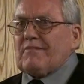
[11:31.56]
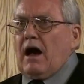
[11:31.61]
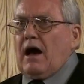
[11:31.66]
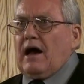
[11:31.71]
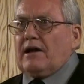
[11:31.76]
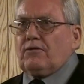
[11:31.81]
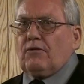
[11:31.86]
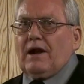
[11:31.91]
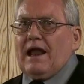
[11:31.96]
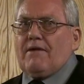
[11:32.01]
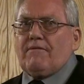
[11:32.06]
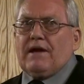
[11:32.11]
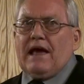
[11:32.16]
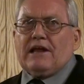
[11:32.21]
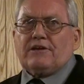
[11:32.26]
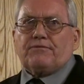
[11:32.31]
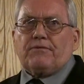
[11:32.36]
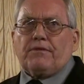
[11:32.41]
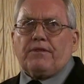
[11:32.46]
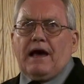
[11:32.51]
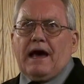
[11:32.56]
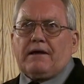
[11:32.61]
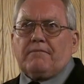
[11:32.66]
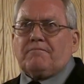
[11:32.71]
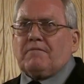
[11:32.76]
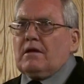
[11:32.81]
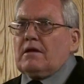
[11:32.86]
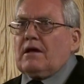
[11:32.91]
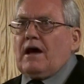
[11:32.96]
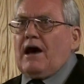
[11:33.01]
I don't have an answer for
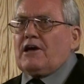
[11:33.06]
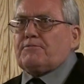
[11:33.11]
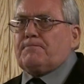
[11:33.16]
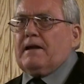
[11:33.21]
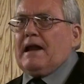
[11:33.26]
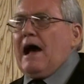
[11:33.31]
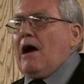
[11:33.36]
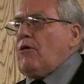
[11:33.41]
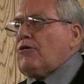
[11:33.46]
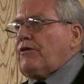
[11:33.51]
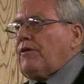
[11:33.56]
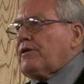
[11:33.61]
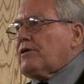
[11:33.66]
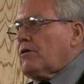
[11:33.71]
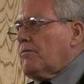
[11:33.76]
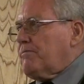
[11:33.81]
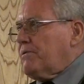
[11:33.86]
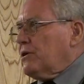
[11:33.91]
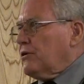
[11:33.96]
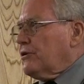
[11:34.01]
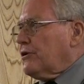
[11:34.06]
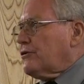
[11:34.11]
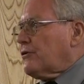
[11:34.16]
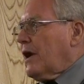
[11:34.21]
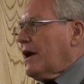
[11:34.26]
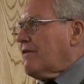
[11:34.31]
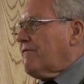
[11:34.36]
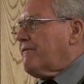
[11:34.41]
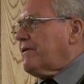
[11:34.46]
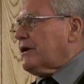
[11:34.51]
that. I spend hours on the computer
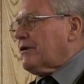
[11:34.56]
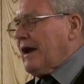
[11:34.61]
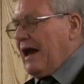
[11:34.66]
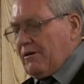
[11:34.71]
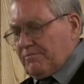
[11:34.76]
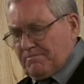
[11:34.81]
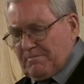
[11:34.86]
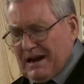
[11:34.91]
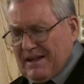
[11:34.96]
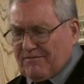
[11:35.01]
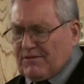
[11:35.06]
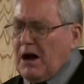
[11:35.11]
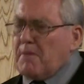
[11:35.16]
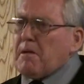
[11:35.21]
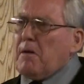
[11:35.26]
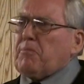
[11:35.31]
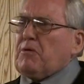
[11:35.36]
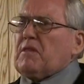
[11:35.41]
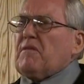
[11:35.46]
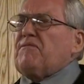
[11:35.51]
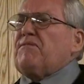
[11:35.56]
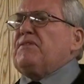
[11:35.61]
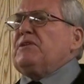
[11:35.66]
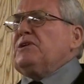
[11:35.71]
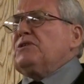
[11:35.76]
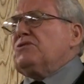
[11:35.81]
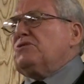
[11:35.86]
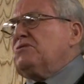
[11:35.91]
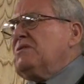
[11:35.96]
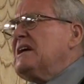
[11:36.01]
trying to figure it out. But I've come up with a
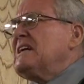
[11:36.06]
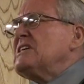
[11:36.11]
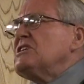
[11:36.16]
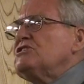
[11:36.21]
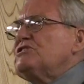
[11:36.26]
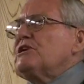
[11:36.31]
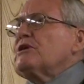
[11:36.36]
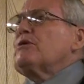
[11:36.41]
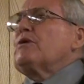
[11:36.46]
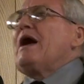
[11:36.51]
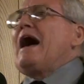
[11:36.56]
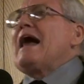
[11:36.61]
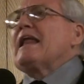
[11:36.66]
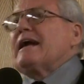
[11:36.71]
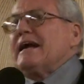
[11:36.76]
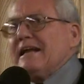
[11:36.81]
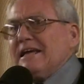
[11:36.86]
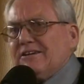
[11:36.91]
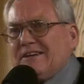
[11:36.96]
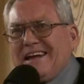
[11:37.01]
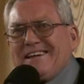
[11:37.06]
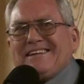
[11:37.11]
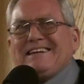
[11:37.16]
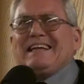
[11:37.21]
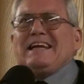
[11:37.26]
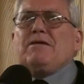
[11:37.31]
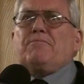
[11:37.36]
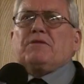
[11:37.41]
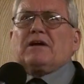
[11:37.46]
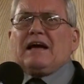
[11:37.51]
few generalities that
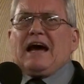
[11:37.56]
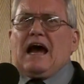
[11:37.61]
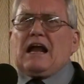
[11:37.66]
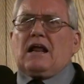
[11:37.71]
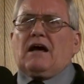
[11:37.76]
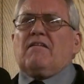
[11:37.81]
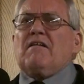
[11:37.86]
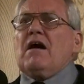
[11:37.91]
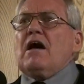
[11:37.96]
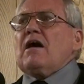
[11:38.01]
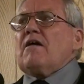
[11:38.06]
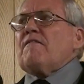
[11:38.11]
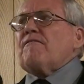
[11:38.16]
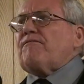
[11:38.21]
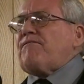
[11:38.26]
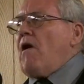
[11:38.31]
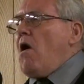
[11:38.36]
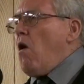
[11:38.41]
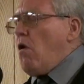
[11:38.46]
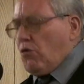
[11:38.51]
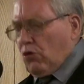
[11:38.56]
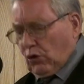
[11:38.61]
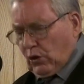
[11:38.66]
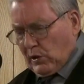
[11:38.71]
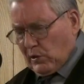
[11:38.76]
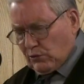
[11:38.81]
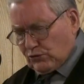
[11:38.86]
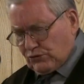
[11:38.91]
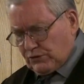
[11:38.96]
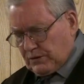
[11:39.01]
seem to kind of fall
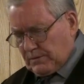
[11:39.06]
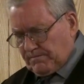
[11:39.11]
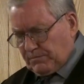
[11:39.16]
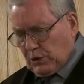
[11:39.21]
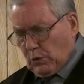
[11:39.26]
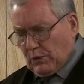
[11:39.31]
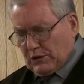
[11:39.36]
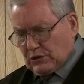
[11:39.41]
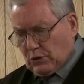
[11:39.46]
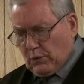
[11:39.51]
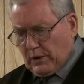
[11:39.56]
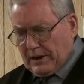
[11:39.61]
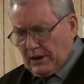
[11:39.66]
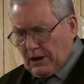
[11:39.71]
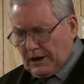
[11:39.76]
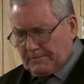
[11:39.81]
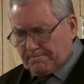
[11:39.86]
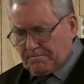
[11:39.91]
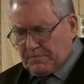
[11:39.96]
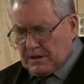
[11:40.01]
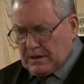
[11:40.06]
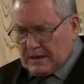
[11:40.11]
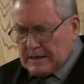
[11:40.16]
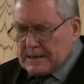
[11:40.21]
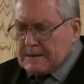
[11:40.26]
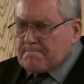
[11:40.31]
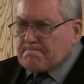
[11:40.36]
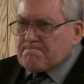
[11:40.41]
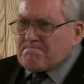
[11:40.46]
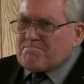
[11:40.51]
close to what's going on.
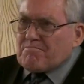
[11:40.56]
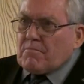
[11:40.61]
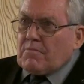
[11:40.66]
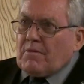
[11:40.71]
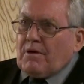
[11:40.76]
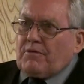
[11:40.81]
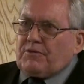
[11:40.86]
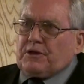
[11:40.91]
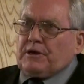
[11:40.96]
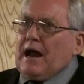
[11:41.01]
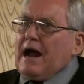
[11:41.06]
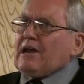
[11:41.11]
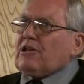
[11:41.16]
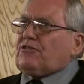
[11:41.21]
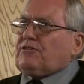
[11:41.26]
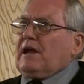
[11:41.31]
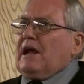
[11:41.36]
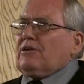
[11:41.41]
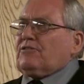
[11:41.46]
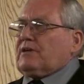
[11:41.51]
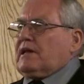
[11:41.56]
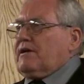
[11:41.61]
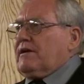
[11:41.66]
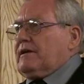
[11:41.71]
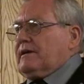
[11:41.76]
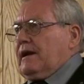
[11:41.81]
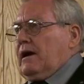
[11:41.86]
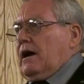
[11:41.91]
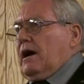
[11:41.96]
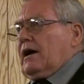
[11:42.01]
The United States
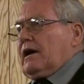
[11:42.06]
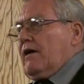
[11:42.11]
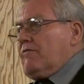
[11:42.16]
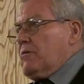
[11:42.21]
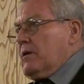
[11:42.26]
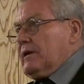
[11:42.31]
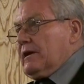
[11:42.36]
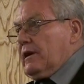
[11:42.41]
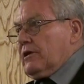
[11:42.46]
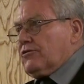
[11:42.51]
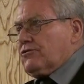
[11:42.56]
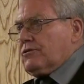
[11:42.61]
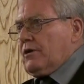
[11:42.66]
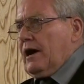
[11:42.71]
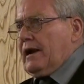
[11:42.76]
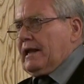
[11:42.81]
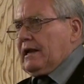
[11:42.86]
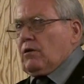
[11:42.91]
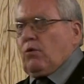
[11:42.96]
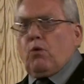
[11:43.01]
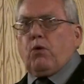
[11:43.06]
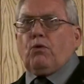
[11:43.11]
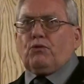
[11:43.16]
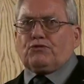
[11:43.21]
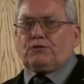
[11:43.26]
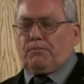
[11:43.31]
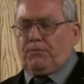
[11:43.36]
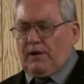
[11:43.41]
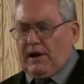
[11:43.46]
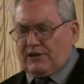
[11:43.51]
government did a study. Oh,
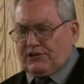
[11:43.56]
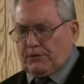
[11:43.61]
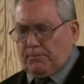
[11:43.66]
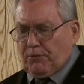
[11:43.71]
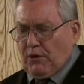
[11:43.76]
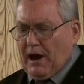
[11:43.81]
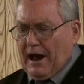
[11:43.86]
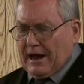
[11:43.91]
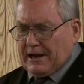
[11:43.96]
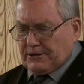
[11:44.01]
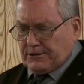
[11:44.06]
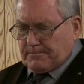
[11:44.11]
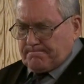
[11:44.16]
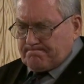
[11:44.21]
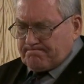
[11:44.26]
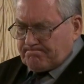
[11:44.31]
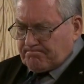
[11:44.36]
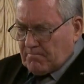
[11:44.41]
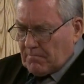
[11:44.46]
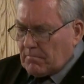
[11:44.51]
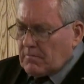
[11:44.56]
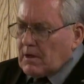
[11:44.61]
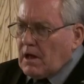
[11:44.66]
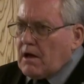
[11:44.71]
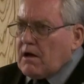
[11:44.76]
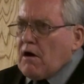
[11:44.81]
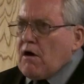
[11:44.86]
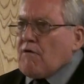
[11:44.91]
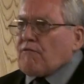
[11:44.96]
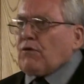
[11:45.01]
surprise, surprise.
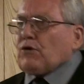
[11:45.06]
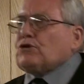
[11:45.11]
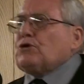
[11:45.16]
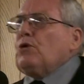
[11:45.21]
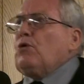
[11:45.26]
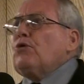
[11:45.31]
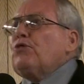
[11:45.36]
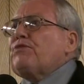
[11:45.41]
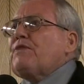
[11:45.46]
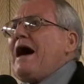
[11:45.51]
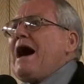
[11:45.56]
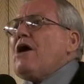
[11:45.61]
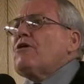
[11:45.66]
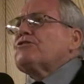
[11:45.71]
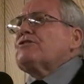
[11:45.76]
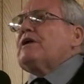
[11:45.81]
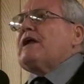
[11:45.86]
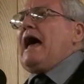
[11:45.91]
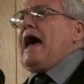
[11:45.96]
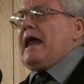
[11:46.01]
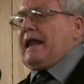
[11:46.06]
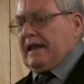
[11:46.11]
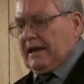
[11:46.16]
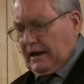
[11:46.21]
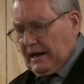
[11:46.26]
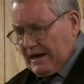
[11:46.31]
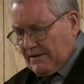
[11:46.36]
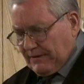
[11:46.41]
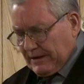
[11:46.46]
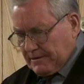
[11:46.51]
For
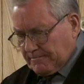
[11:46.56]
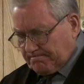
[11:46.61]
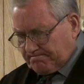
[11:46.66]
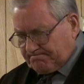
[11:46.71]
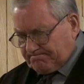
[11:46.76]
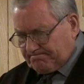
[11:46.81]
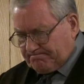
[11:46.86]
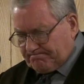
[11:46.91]
2011.